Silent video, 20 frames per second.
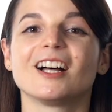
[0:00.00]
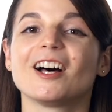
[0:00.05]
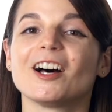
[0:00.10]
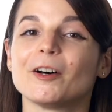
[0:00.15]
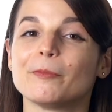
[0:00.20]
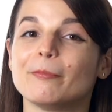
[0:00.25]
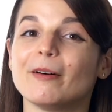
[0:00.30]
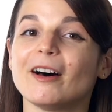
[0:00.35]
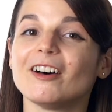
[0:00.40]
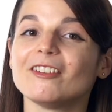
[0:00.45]

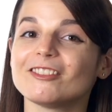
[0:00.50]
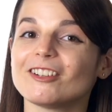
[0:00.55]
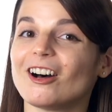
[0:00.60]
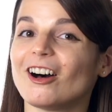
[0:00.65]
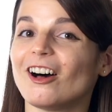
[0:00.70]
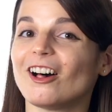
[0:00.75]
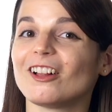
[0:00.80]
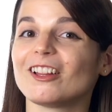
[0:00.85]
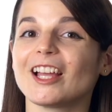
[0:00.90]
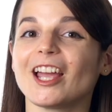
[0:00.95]
Above
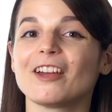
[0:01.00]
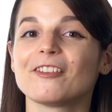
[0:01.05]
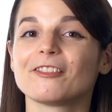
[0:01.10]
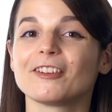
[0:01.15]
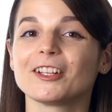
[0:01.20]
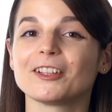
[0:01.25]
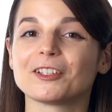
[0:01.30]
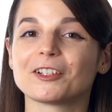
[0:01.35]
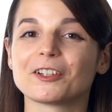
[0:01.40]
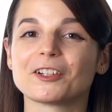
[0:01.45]
all,
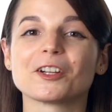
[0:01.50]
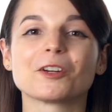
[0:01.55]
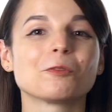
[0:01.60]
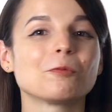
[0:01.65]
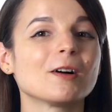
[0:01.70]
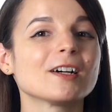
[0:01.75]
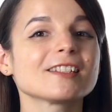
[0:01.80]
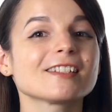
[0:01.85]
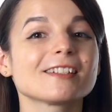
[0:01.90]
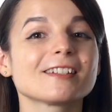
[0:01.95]
every learner
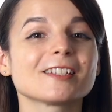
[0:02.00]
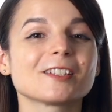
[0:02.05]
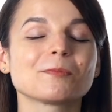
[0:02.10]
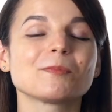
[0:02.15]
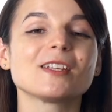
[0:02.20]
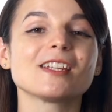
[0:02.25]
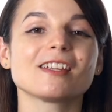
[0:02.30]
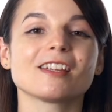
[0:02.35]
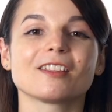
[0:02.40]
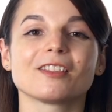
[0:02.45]
wants to
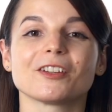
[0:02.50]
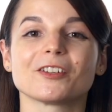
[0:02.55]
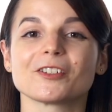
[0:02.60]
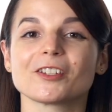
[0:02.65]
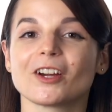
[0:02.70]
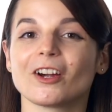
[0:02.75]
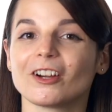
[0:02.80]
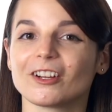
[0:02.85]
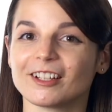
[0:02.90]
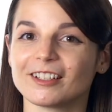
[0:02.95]
speak in their
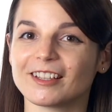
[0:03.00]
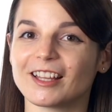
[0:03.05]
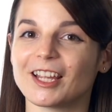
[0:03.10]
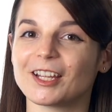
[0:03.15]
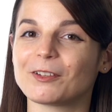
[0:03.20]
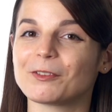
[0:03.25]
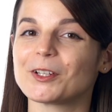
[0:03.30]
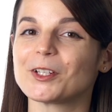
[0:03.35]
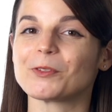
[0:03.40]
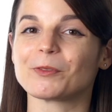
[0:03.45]
target
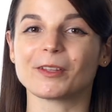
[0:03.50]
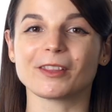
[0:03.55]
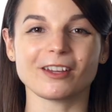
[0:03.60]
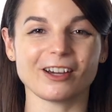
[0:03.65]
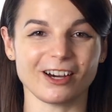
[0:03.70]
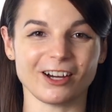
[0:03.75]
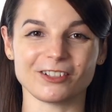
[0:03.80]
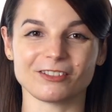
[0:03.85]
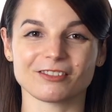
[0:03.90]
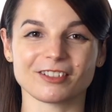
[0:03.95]
language with
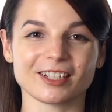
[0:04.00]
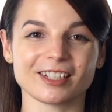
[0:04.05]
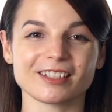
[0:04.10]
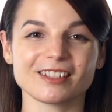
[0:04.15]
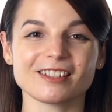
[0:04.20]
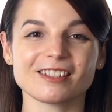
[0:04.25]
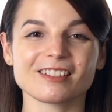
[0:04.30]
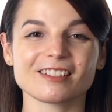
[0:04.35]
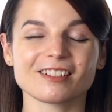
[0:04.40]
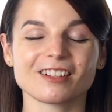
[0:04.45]

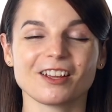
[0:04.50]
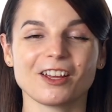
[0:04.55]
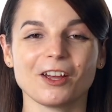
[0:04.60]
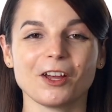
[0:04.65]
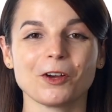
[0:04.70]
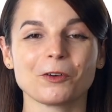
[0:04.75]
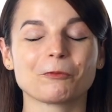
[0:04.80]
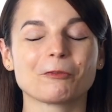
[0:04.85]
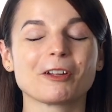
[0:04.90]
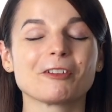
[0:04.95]
confidence.
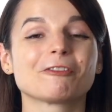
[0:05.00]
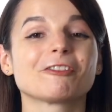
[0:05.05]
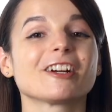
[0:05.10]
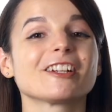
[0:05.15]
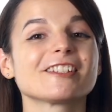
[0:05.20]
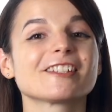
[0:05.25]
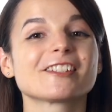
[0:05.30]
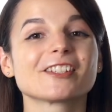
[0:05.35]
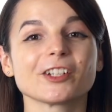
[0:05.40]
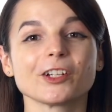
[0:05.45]
We've
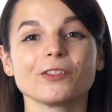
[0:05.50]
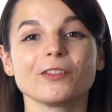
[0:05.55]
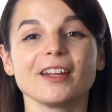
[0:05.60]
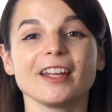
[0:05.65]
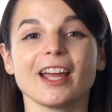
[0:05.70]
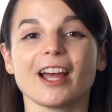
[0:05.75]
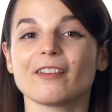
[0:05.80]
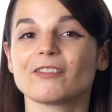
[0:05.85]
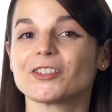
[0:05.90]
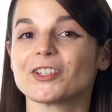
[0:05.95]
run survey
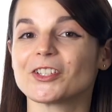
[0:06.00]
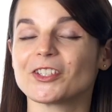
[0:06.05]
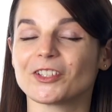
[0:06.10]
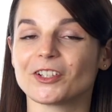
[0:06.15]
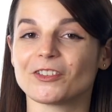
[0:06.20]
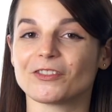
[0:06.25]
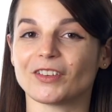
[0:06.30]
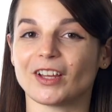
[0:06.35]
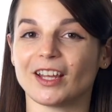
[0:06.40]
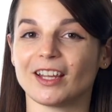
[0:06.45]
after
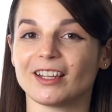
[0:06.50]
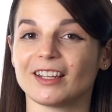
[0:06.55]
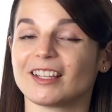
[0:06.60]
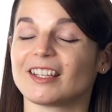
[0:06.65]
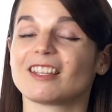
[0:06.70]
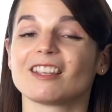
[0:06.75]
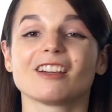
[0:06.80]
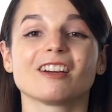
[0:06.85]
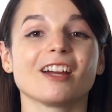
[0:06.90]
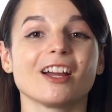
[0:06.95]
survey,
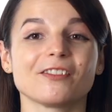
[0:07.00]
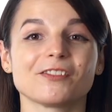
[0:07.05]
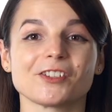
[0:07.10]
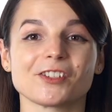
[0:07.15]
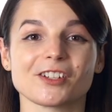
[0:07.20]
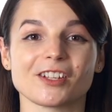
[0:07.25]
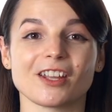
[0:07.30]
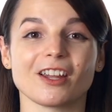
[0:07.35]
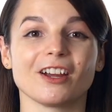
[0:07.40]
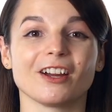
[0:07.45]
year after
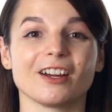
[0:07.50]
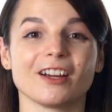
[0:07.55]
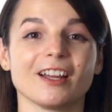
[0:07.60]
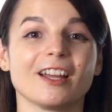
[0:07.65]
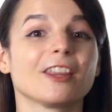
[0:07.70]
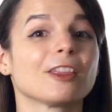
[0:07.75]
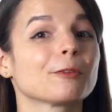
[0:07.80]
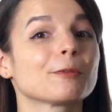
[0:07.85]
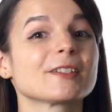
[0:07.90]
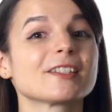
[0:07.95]
year,
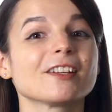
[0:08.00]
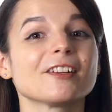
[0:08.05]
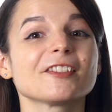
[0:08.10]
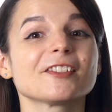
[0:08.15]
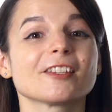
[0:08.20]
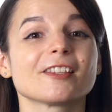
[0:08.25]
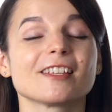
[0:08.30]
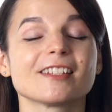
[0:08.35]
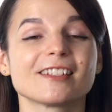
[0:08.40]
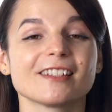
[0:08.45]
and the
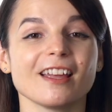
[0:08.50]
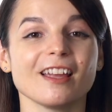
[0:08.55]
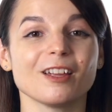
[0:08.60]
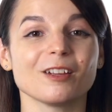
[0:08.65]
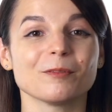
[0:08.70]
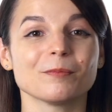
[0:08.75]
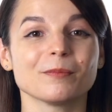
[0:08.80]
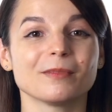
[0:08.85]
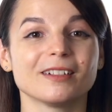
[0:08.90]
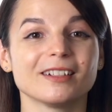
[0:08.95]
results are the
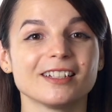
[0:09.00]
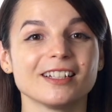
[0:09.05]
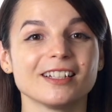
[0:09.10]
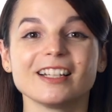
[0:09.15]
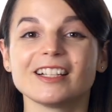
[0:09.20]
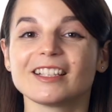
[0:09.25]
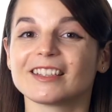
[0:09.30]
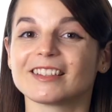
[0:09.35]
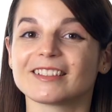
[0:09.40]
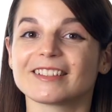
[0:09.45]
same.
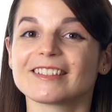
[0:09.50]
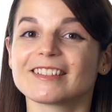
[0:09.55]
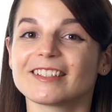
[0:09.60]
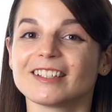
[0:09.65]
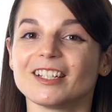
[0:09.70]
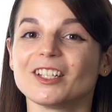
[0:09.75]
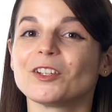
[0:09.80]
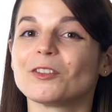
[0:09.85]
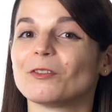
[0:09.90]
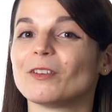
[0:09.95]

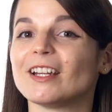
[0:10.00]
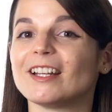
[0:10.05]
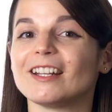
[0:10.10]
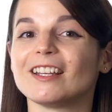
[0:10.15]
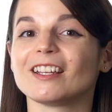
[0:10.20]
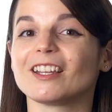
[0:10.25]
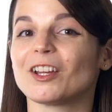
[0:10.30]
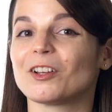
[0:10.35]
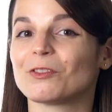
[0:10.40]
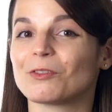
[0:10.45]
Listening,
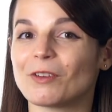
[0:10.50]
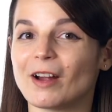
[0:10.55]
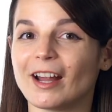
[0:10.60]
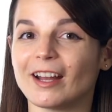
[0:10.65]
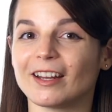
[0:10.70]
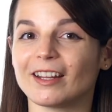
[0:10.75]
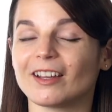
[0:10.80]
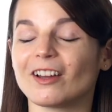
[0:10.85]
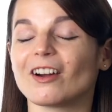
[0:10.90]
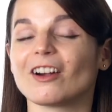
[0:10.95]
reading, and
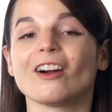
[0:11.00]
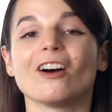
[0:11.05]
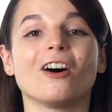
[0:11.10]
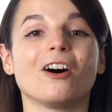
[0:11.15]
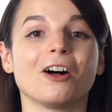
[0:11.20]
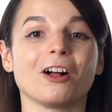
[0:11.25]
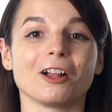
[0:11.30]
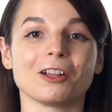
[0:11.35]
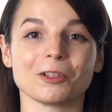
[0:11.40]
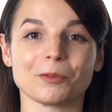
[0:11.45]
writing are
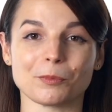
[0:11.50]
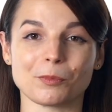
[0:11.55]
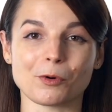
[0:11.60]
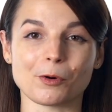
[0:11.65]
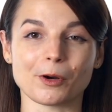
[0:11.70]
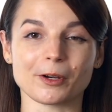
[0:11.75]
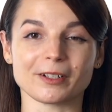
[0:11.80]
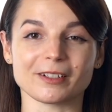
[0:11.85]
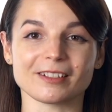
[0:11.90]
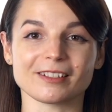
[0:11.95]
all
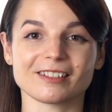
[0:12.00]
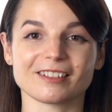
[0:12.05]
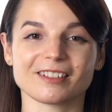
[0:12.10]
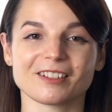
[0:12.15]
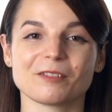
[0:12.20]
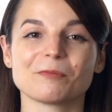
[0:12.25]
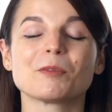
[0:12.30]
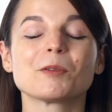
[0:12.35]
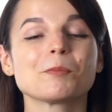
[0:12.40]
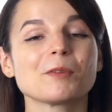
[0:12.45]
important,
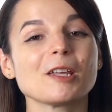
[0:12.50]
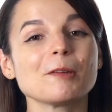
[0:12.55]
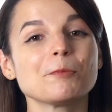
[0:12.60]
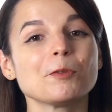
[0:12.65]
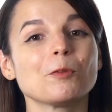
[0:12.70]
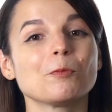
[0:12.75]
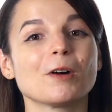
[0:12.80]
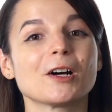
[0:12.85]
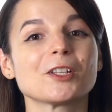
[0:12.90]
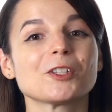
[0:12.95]
but
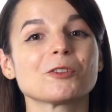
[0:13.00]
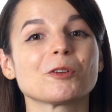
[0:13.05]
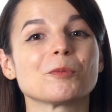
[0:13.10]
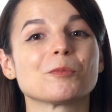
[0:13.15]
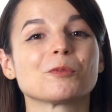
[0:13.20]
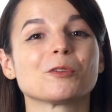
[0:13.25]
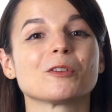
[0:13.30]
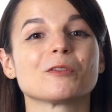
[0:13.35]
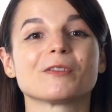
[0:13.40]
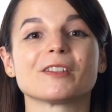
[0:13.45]
people want to
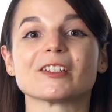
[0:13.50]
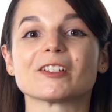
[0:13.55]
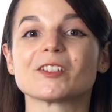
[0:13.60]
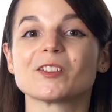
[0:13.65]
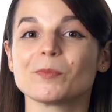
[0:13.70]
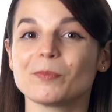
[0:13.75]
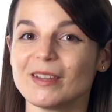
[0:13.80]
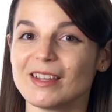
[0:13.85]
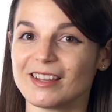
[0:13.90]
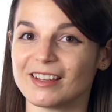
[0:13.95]
improve their
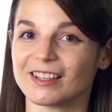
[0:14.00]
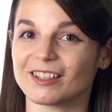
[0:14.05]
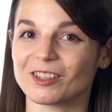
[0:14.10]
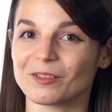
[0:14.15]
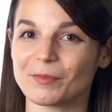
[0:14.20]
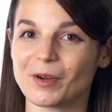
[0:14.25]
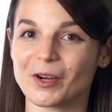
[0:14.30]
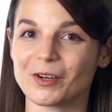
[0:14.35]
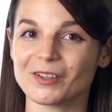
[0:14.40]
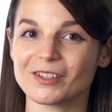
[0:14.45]
speaking the
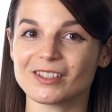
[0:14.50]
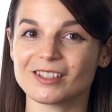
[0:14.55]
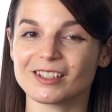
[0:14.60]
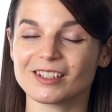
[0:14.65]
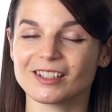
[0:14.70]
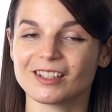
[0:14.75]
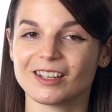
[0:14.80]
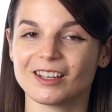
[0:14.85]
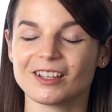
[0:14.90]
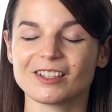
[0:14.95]
most.
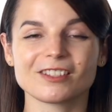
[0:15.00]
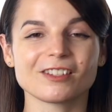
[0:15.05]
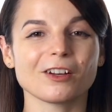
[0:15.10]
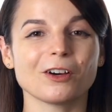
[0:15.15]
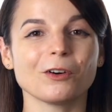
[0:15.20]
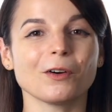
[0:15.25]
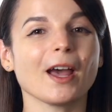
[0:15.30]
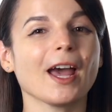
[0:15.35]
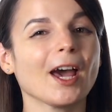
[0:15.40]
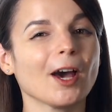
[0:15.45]

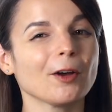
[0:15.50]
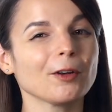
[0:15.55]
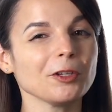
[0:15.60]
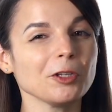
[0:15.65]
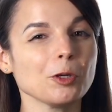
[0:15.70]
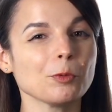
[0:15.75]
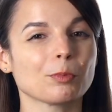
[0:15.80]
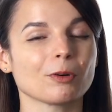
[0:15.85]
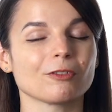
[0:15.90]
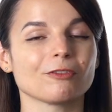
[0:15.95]
So how do
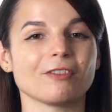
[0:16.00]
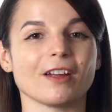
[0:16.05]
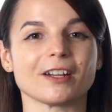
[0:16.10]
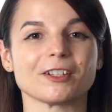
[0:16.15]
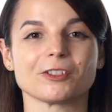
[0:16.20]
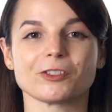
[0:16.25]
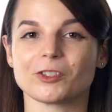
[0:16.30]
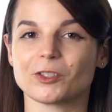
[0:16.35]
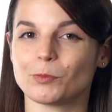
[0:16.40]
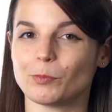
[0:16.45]
you
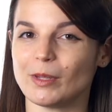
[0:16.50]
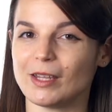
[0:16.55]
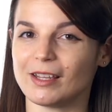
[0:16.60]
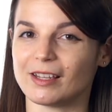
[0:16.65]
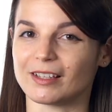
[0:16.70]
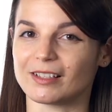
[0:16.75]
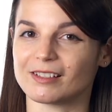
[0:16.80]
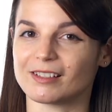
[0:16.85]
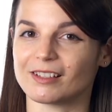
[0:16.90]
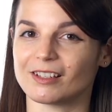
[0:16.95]
perfect your
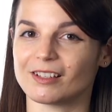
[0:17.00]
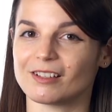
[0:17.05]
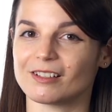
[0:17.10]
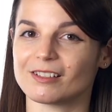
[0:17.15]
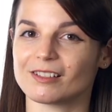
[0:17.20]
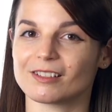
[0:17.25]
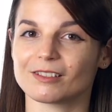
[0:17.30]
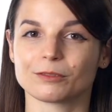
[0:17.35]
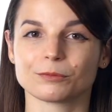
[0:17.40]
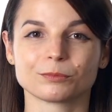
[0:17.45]
speaking
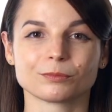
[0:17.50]
skills?